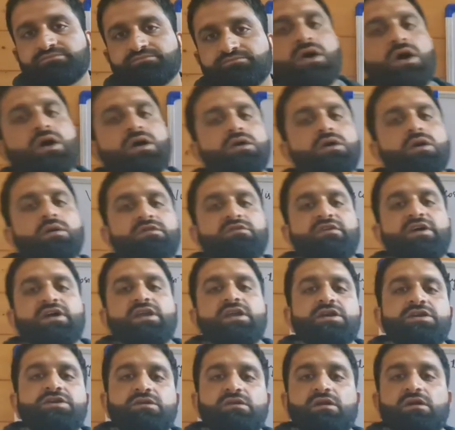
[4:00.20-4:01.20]
Talking of the
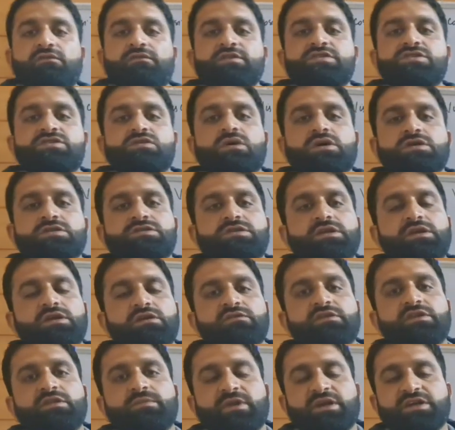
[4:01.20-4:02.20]
variation of viscosity
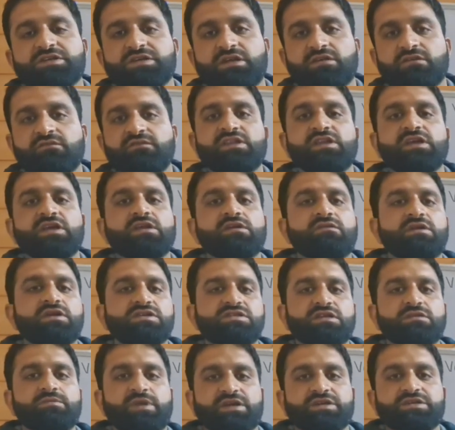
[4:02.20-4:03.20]
with pressure, with
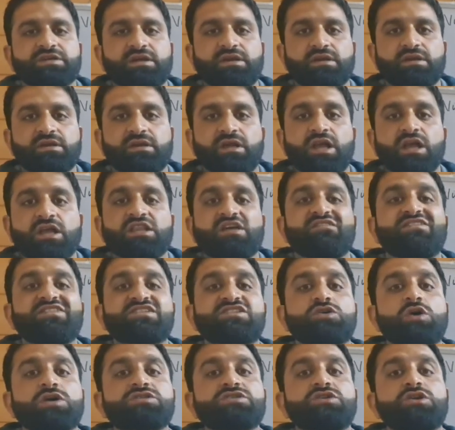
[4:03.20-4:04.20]
increase in pressure, the
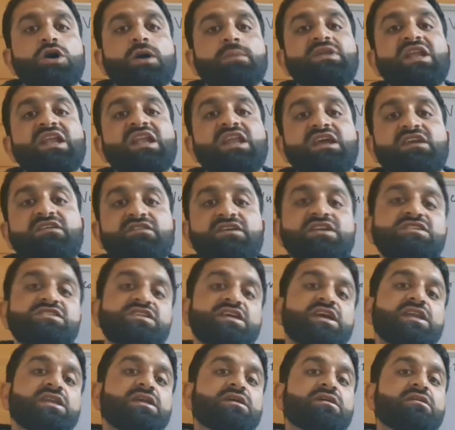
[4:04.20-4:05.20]
viscosity of the
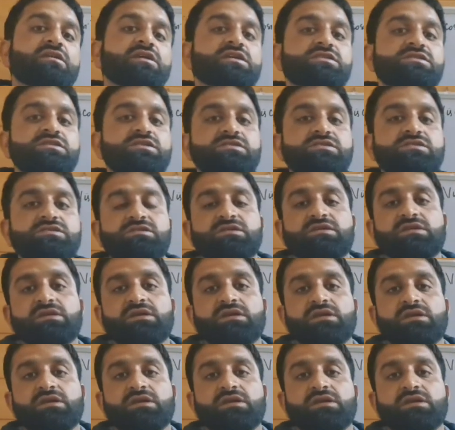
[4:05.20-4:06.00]
liquids increases,